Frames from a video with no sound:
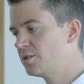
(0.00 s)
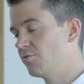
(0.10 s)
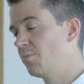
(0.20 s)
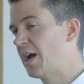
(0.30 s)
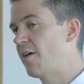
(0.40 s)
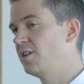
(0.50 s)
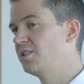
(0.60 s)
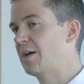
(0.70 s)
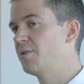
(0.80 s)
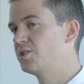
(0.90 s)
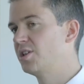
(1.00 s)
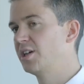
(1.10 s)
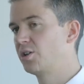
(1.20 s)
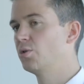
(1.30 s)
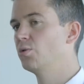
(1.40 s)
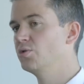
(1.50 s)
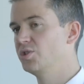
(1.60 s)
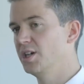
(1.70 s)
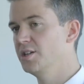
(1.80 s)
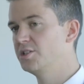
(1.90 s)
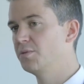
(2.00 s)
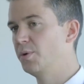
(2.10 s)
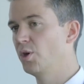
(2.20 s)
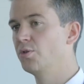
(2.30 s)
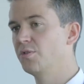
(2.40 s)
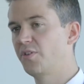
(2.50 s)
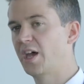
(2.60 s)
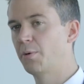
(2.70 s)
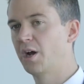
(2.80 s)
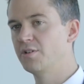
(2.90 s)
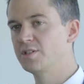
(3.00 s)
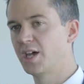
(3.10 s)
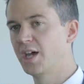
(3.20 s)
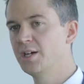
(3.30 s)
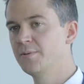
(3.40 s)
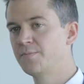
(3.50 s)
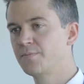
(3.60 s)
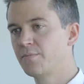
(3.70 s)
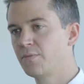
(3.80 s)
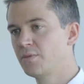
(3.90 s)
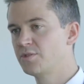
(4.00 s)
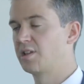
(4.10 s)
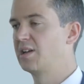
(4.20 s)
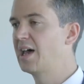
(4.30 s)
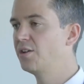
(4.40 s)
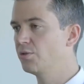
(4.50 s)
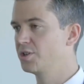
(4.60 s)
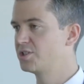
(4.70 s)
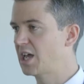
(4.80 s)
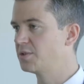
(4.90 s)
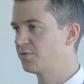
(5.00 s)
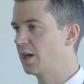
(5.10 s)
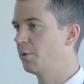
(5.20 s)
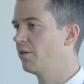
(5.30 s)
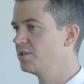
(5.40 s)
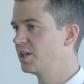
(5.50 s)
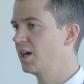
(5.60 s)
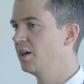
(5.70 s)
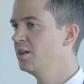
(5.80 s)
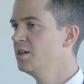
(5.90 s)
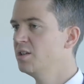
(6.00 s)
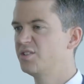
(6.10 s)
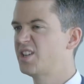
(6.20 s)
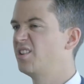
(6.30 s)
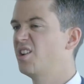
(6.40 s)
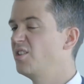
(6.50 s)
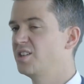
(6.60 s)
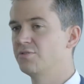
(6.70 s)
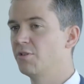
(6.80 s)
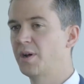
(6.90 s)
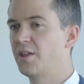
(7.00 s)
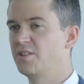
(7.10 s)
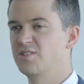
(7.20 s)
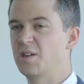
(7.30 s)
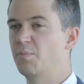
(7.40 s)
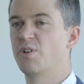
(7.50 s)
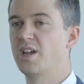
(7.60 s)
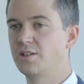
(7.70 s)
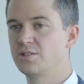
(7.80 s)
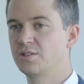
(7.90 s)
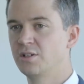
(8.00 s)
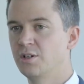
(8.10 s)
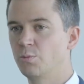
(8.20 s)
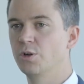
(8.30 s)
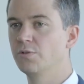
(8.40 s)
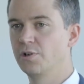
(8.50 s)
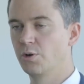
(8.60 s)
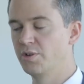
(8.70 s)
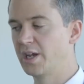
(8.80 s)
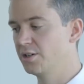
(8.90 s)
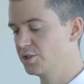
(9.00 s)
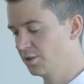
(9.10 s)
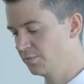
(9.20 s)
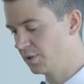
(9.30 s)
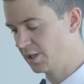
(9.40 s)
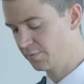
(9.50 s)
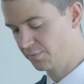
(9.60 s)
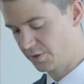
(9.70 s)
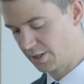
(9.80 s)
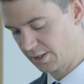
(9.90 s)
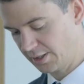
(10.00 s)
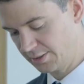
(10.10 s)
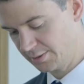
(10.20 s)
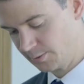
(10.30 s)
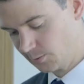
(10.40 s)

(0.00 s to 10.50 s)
to repair any damage that it causes beyond fair wear and tear. So the landlord accepts fair wear and tear. The tenant only has to repair things that it breaks, willfully or negligently, frankly.